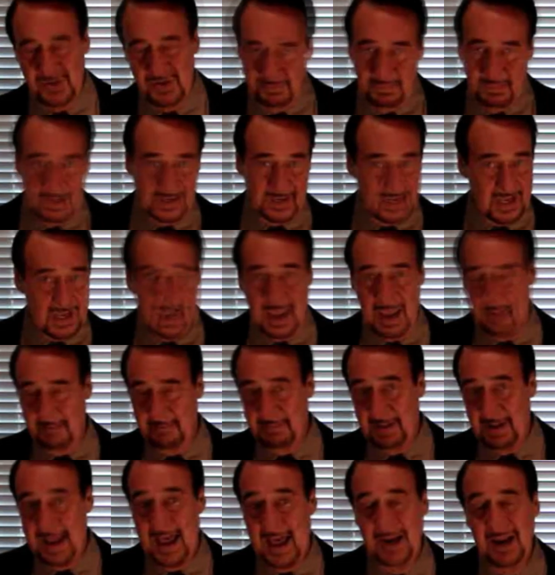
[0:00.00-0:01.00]
Buckingham
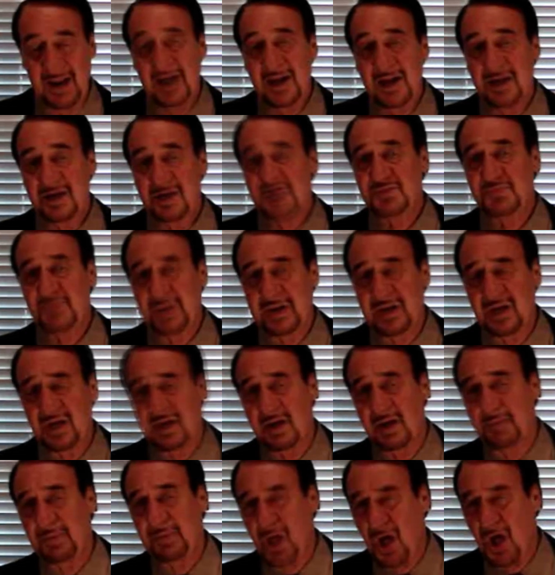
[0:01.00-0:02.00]
pad. Just bring a
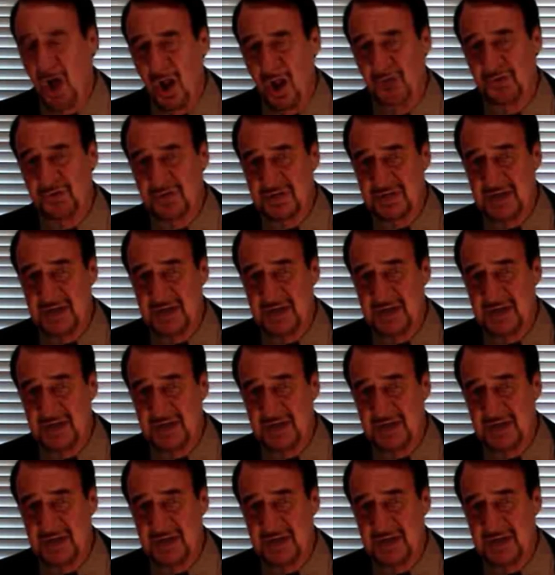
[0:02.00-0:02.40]
couple of halter